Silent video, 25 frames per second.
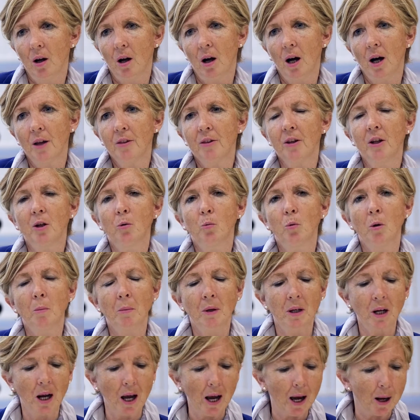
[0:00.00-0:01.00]
I think
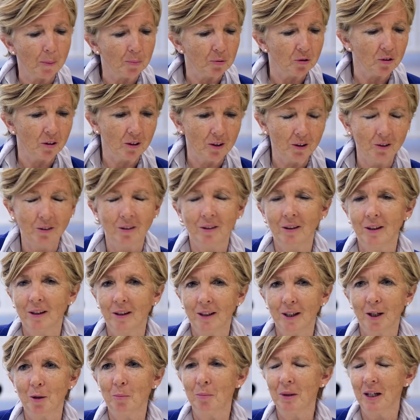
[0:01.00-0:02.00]
women absolutely
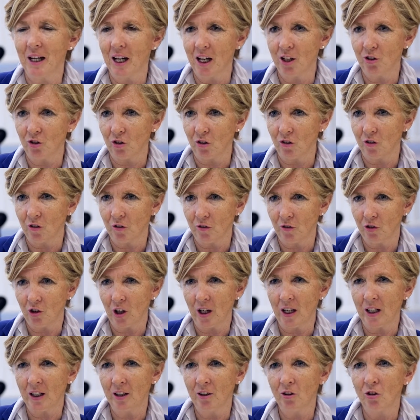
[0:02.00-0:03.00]
can be agents of
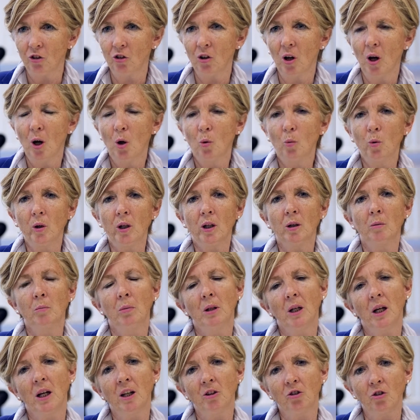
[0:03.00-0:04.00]
change. We can be
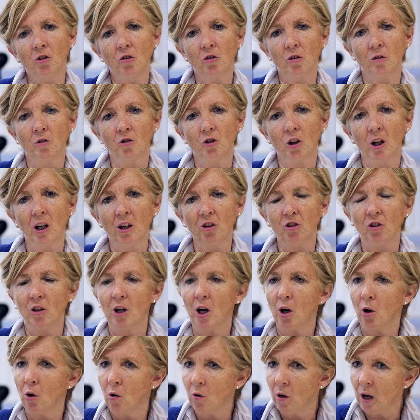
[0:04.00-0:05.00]
agents of change in
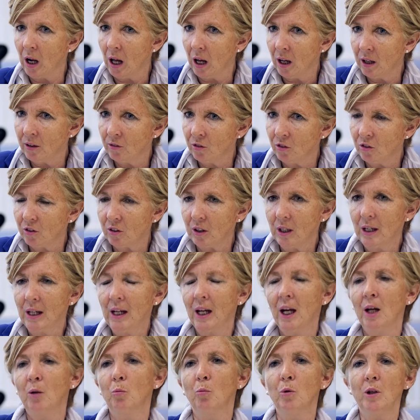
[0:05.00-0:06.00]
our own lives,
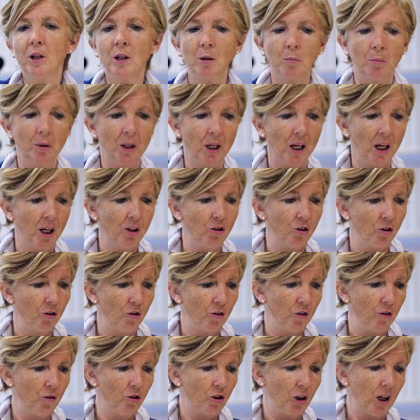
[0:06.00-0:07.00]
and we can be agents
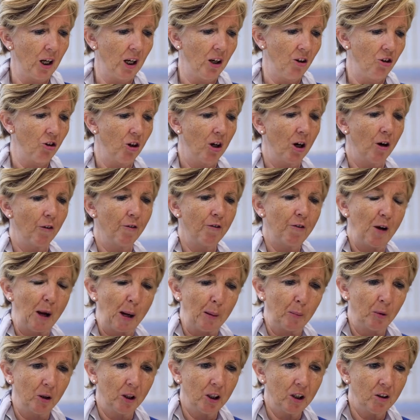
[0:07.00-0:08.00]
of change in our
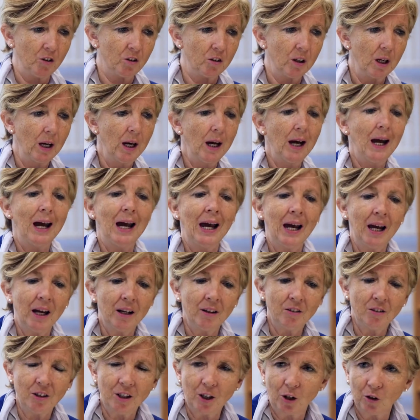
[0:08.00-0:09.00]
families
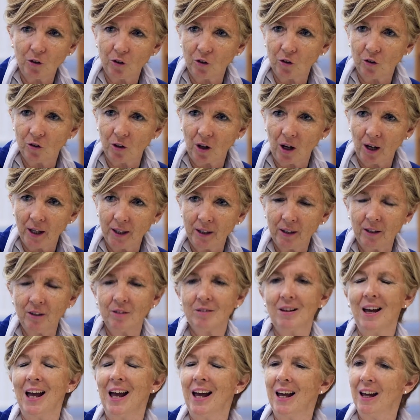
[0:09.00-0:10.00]
and in our
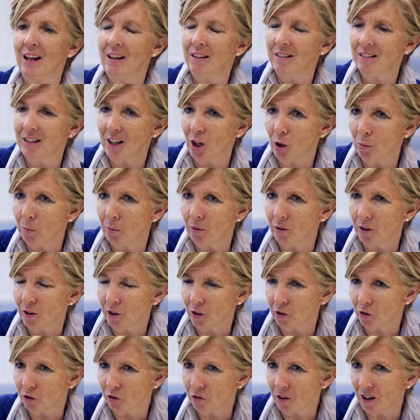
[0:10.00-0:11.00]
societies and in our
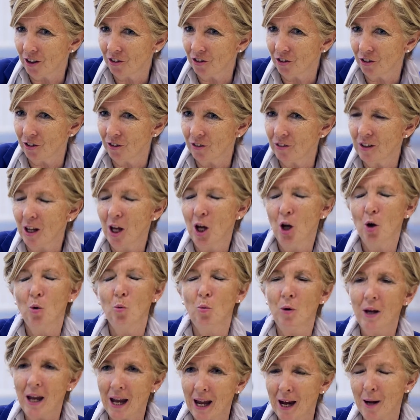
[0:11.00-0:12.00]
political structures.
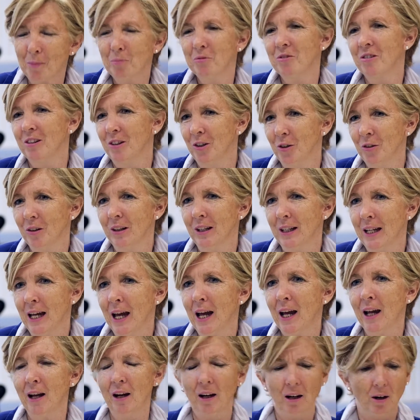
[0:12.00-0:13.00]
We absolutely
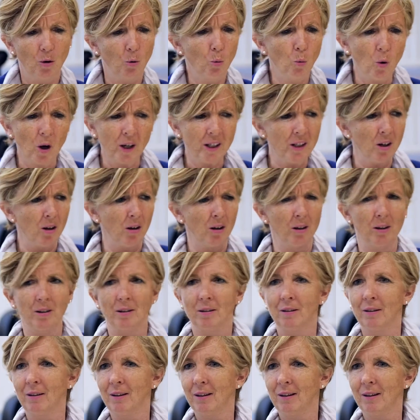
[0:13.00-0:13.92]
can. Why not?